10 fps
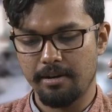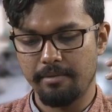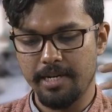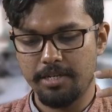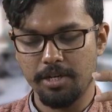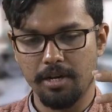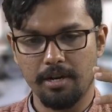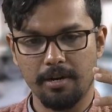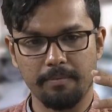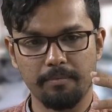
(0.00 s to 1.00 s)
it
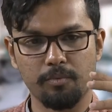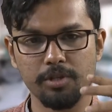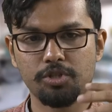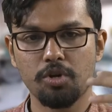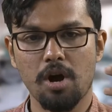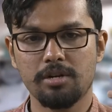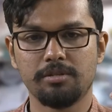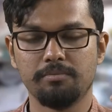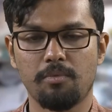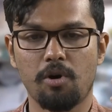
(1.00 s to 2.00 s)
um, was
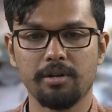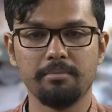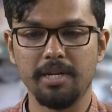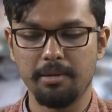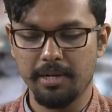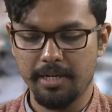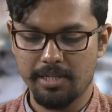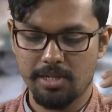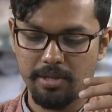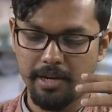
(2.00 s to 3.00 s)
not modern
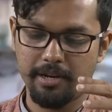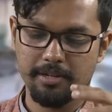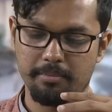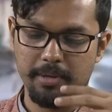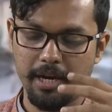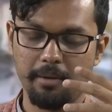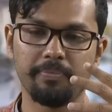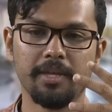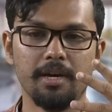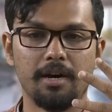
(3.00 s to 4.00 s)
minimalist thing. It
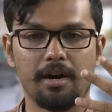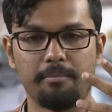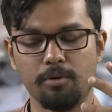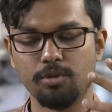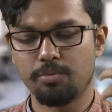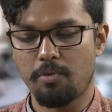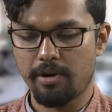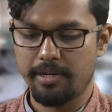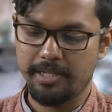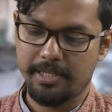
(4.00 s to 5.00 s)
became a
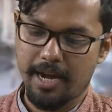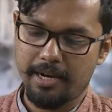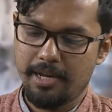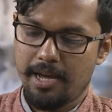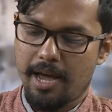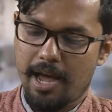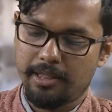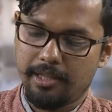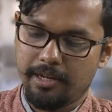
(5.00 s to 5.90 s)
postmodern design, and